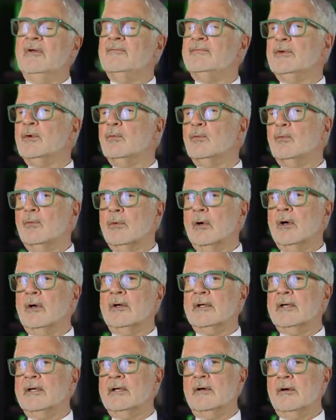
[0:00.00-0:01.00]
If you
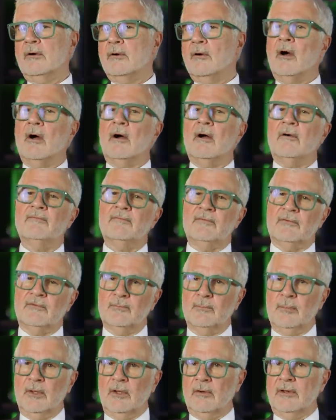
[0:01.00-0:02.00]
work in an
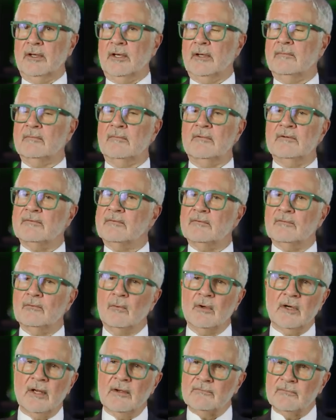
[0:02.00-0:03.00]
office building, this
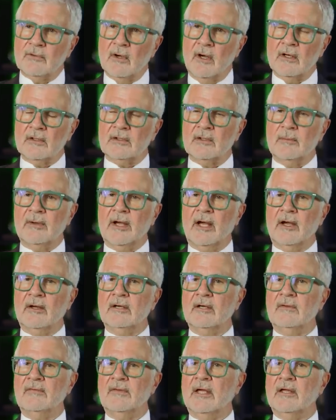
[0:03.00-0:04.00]
is what I've talked
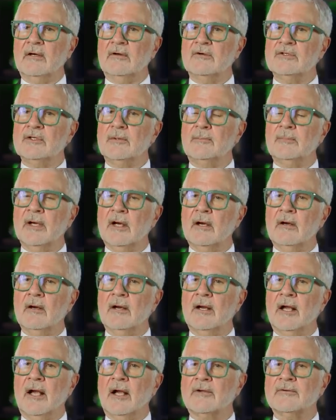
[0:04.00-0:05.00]
about in The Energy
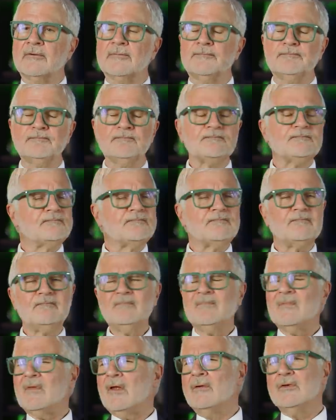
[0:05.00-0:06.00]
Paradox.
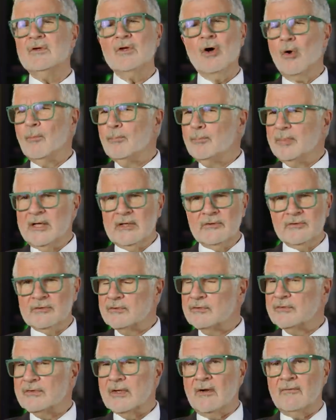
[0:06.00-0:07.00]
Don't beat
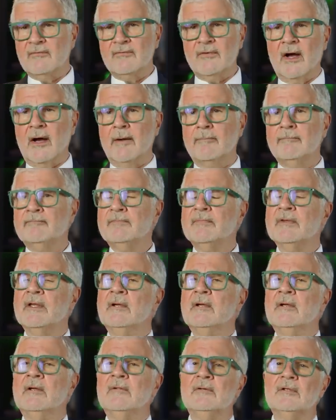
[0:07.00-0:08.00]
yourself up.
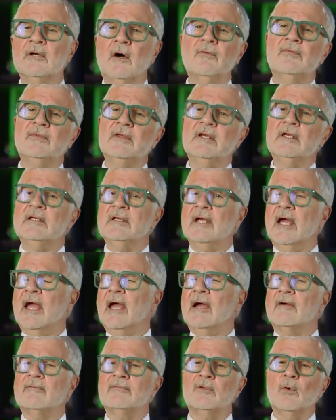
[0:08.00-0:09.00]
Don't think you
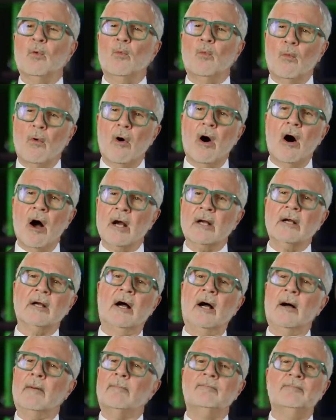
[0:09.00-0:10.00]
have to walk
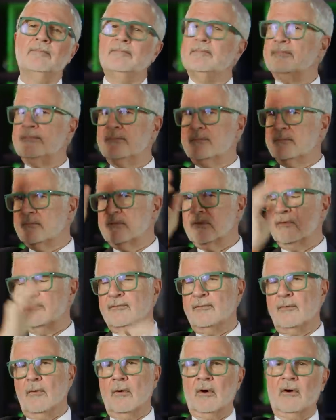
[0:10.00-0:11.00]
up the
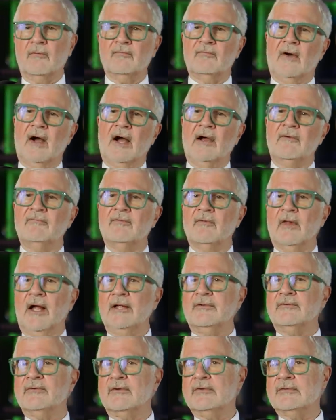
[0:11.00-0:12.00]
4 or 5
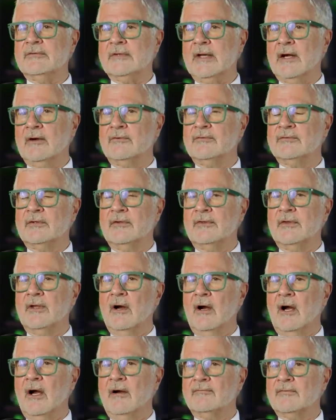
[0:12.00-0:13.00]
flights of stairs to
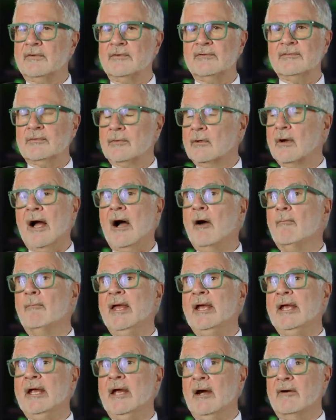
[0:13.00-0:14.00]
the office or how
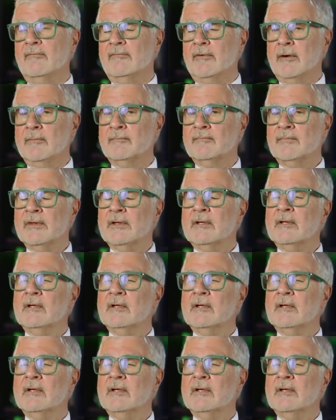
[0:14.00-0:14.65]
many ever.